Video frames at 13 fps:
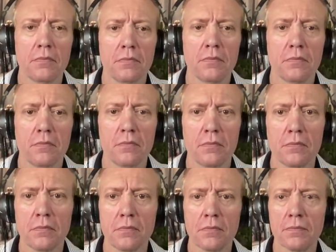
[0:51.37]

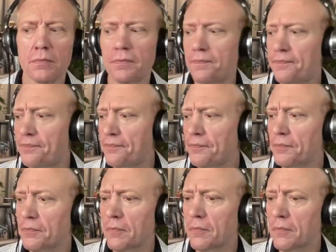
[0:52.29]

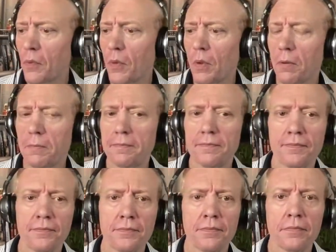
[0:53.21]

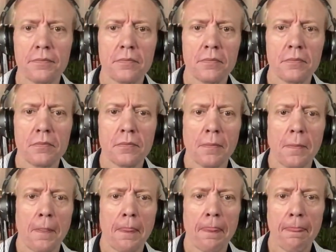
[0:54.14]

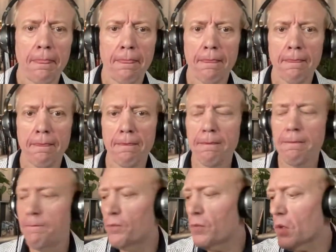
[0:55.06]

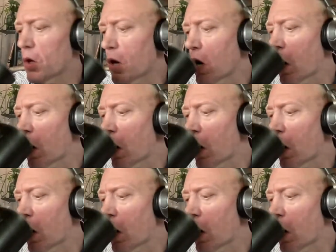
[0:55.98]
(silent)